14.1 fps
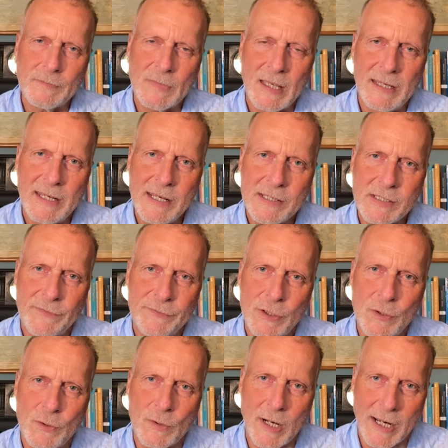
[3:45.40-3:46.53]
here's a
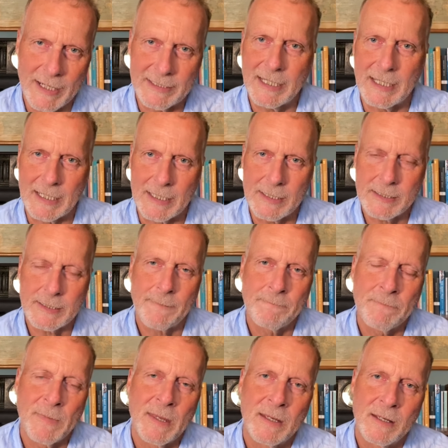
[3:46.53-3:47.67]
few ideas
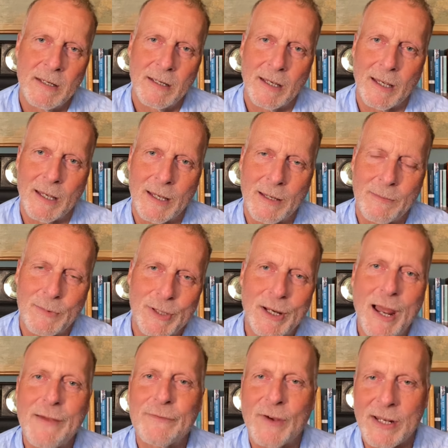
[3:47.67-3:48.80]
that
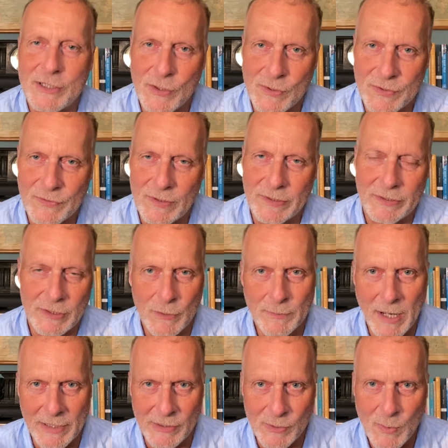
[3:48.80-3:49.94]
I find useful that you
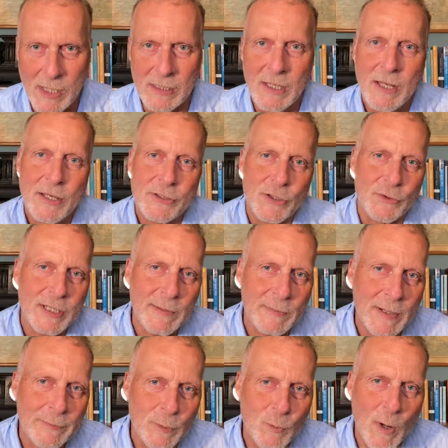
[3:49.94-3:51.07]
might as well. So tip
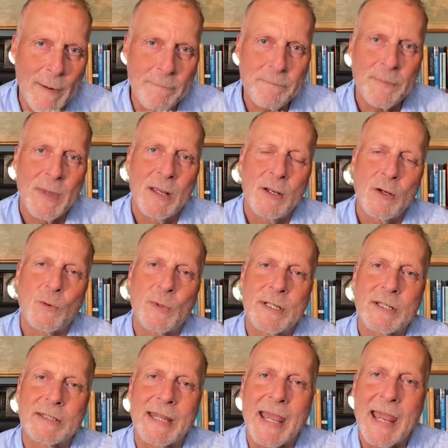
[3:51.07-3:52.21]
number one, we
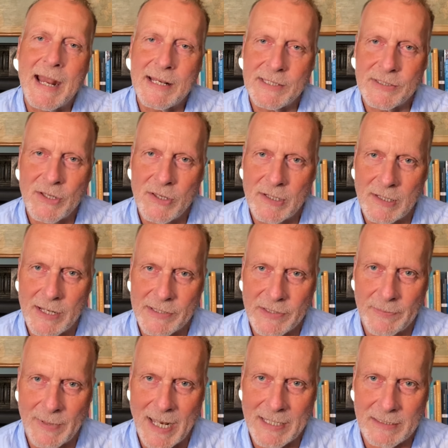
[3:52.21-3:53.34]
can externalize the
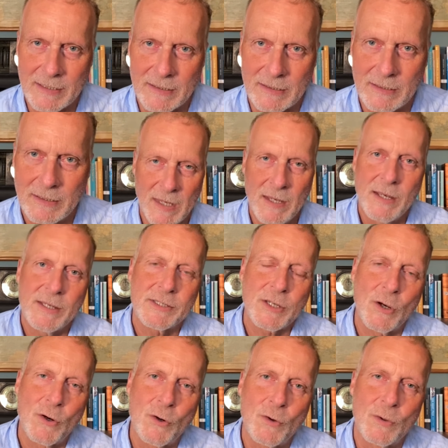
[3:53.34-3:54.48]
pattern.
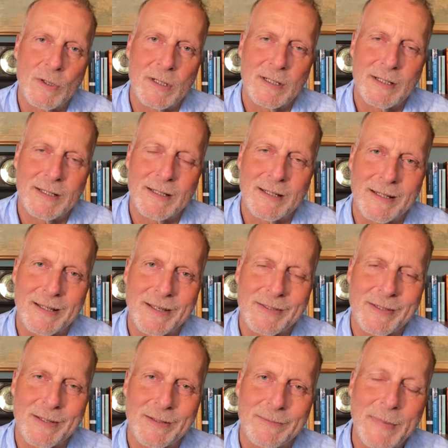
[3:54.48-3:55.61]
So as
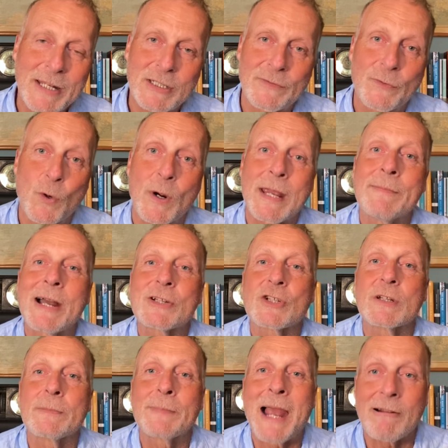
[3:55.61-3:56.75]
a metaphor, imagine
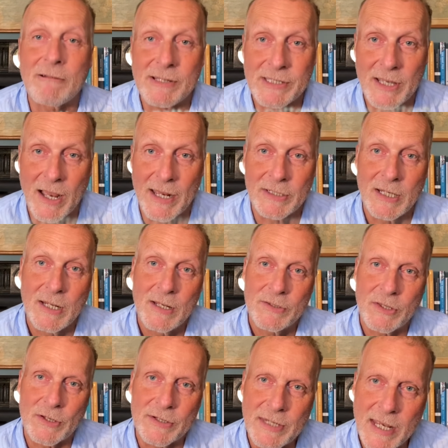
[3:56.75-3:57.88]
a parasite
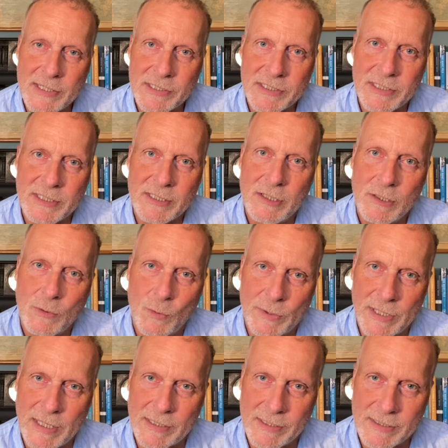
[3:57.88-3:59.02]
that nests
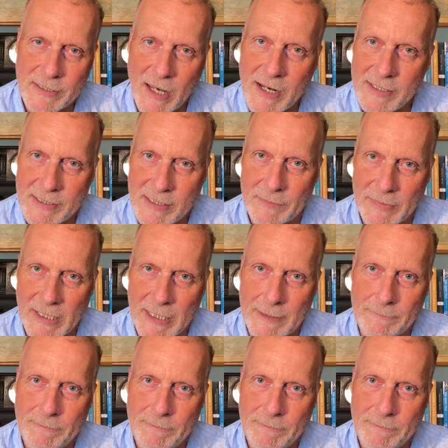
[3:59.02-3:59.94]
within inside somebody,